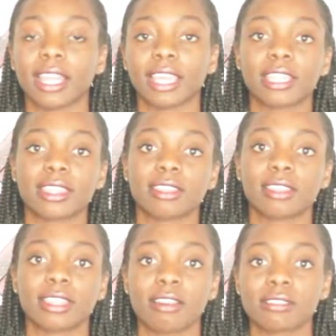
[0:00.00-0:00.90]
like the
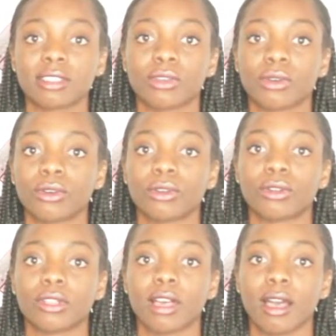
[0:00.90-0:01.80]
thirty thousand
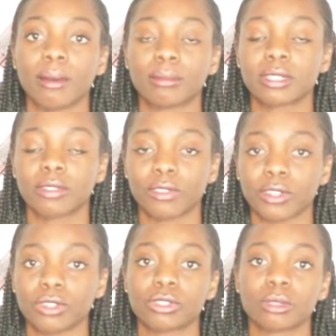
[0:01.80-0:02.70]
goal um, for
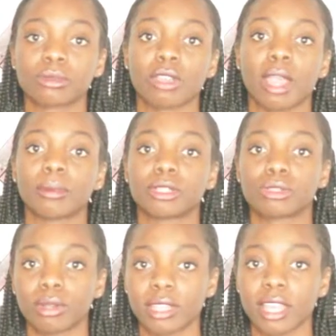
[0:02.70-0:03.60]
new subscribers,
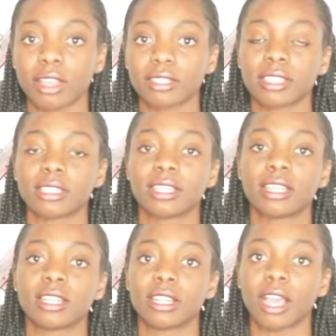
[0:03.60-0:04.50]
twenty
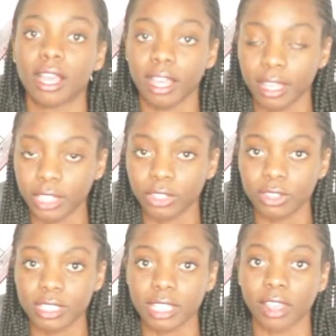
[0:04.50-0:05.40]
thousand uh,
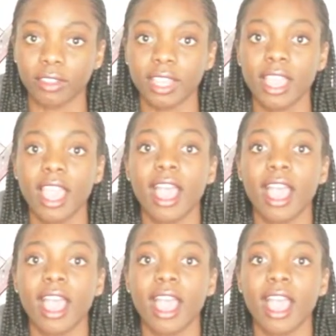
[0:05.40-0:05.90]
increased salary,